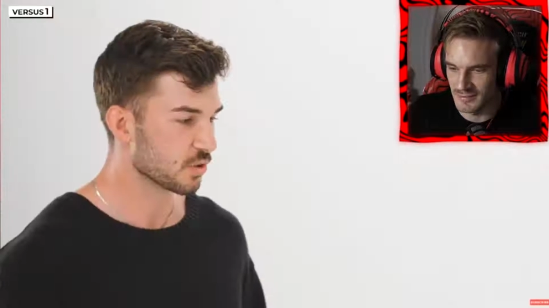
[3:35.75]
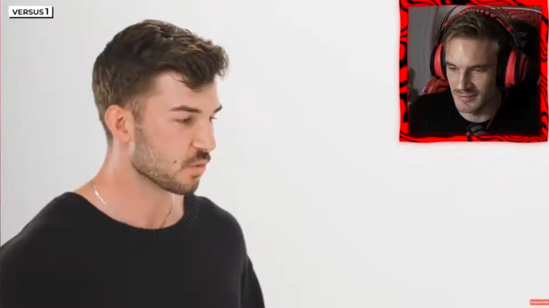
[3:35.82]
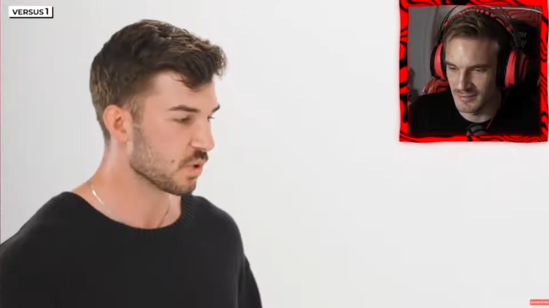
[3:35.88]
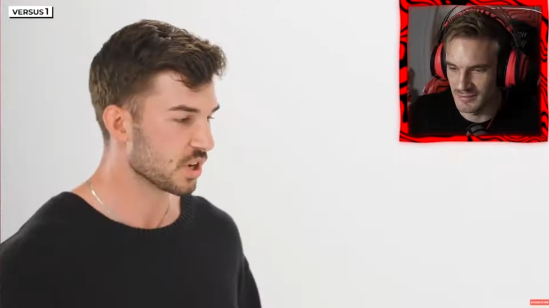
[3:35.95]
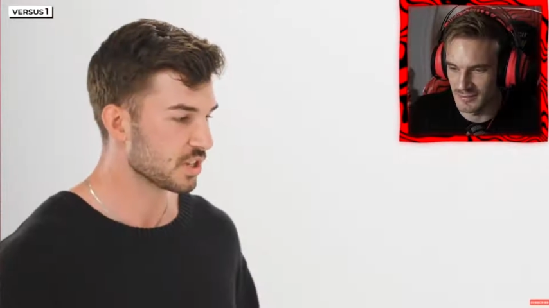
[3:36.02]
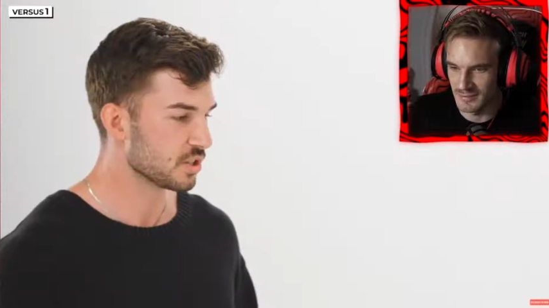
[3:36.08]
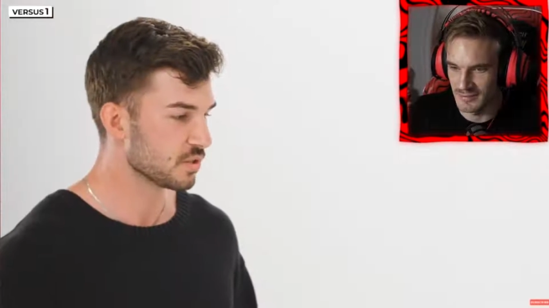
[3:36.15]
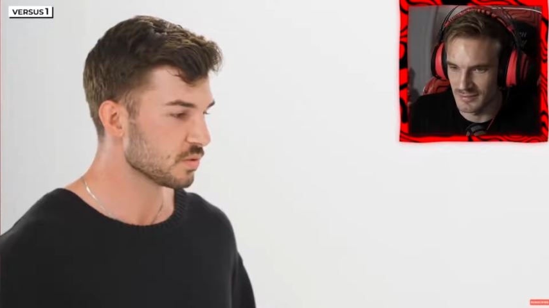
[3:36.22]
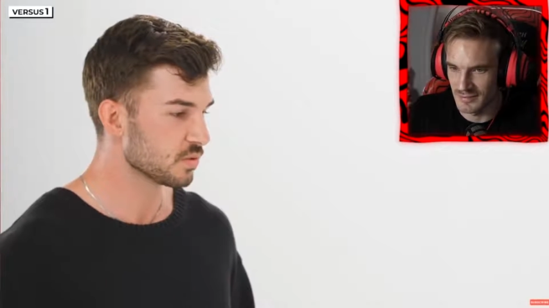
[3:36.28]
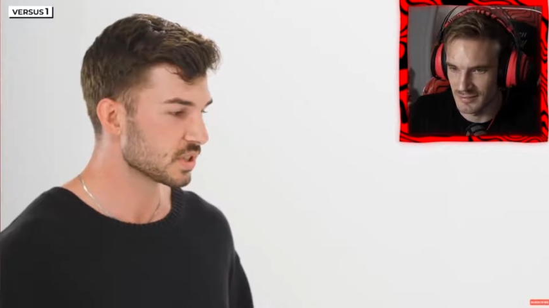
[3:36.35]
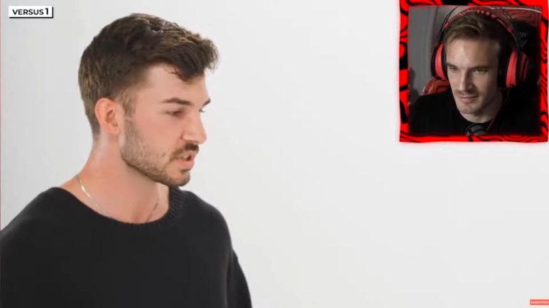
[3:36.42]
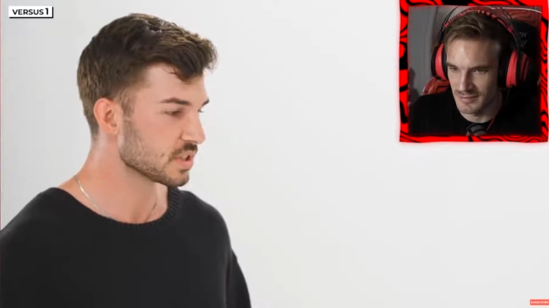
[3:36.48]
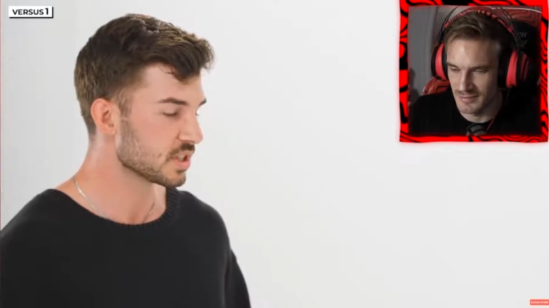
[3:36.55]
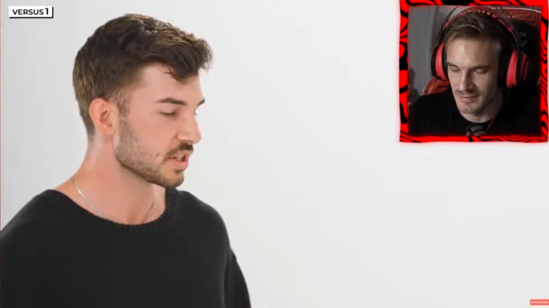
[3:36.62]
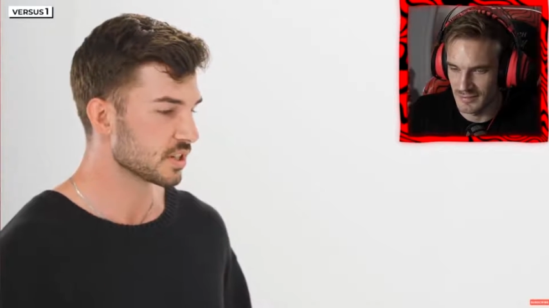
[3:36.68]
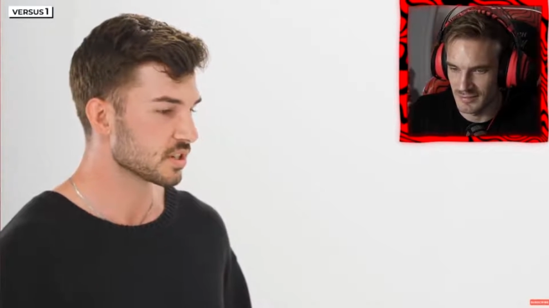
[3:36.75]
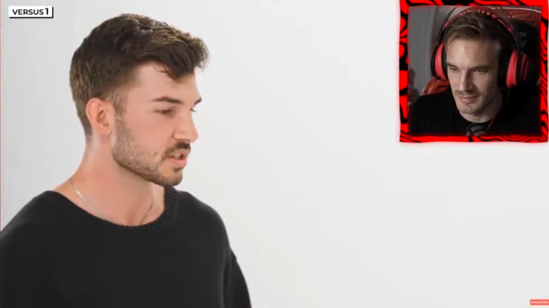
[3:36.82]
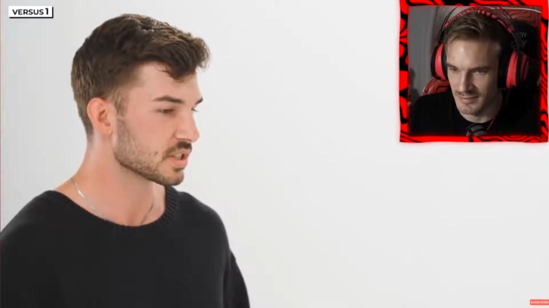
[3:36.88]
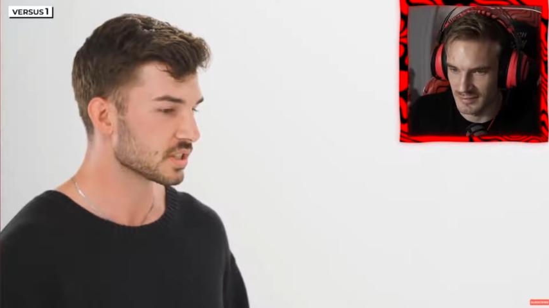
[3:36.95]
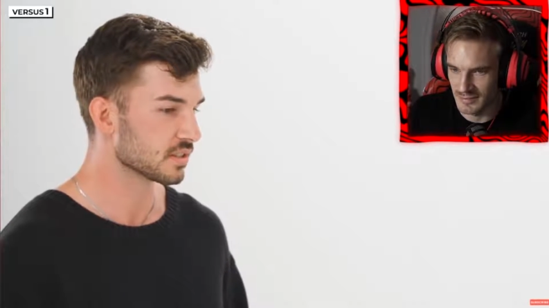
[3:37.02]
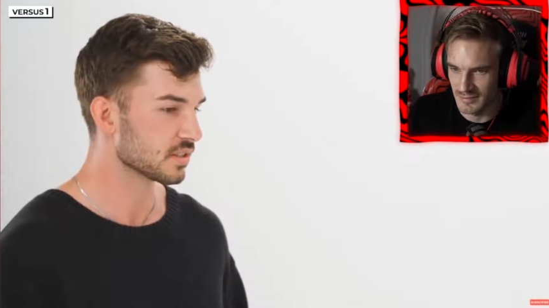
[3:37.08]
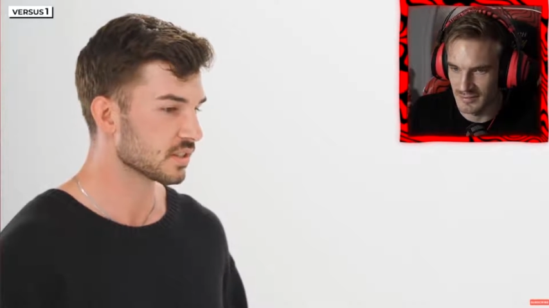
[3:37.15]
Speaker 1: So, what do you consider your
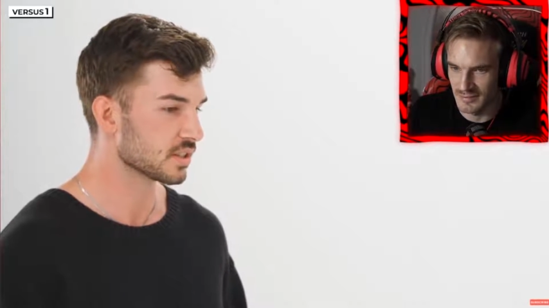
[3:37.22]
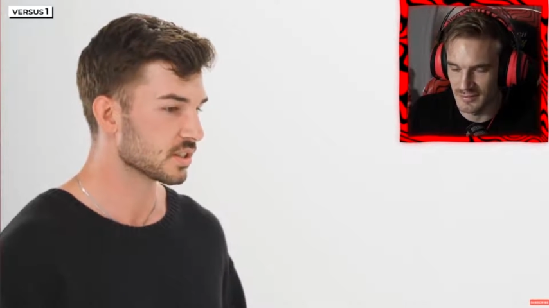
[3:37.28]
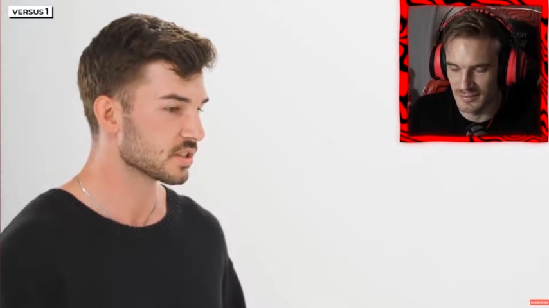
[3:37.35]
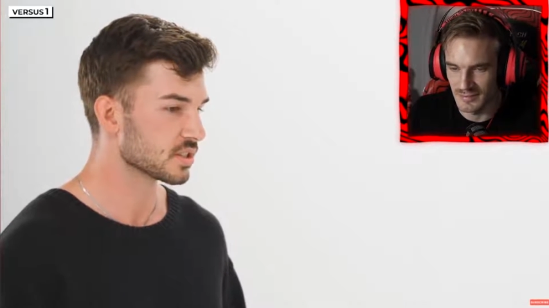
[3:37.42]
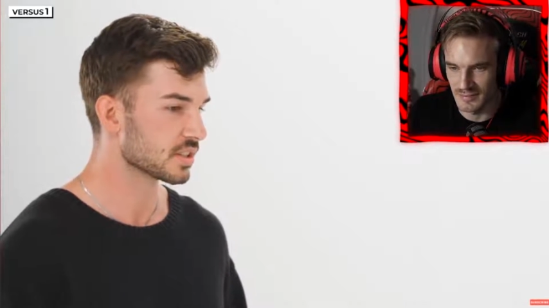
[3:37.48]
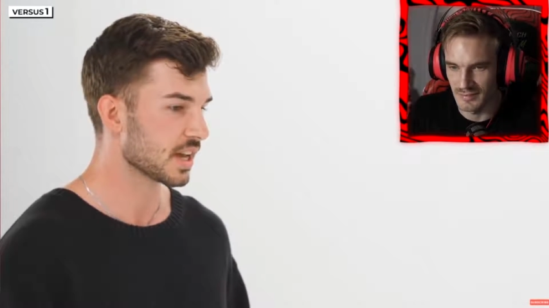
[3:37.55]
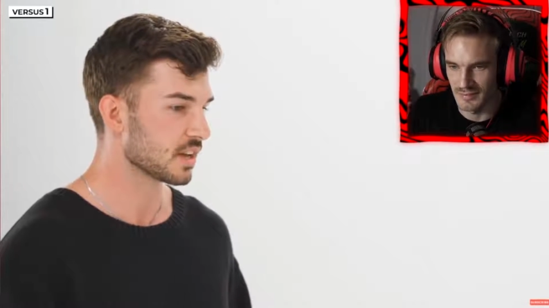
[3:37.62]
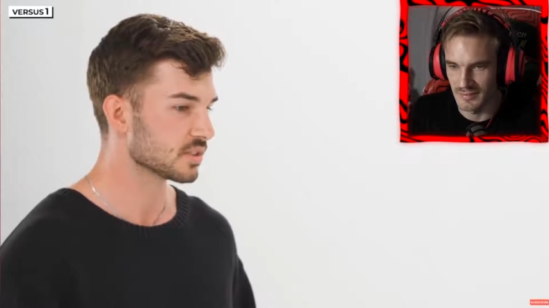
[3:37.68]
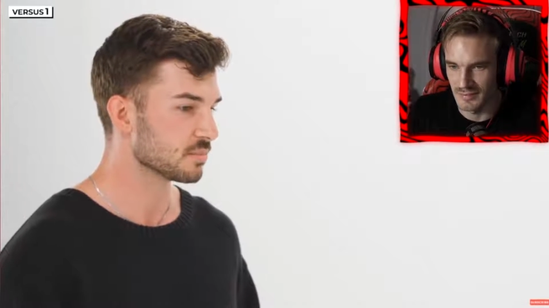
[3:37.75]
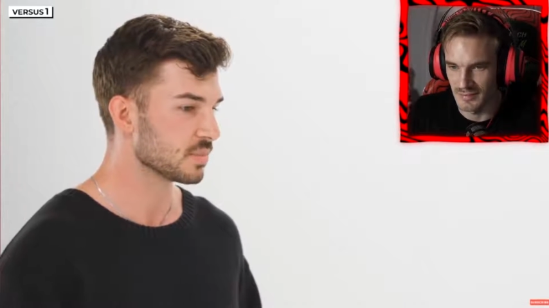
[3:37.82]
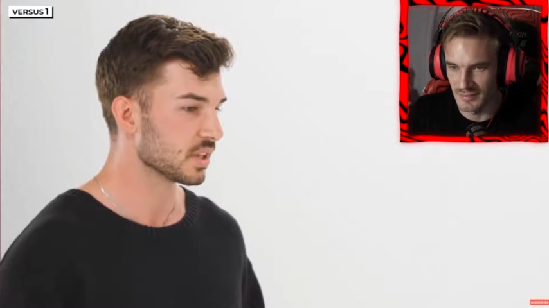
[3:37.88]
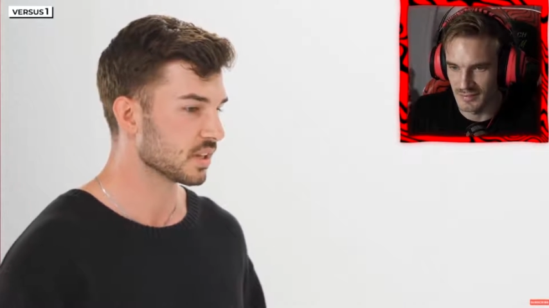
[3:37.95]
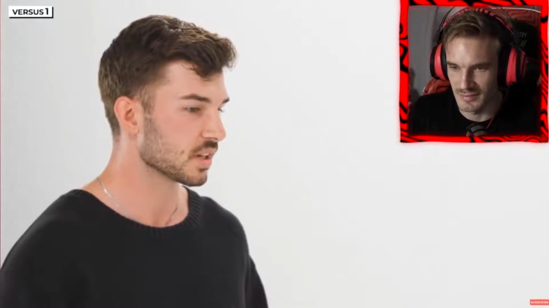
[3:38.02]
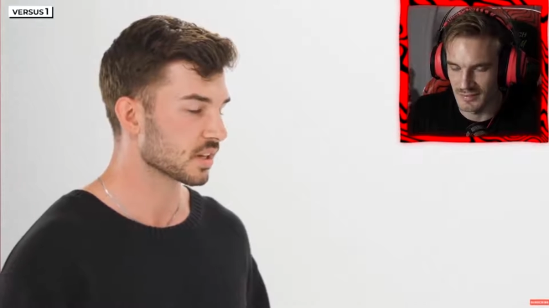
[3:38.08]
your style to be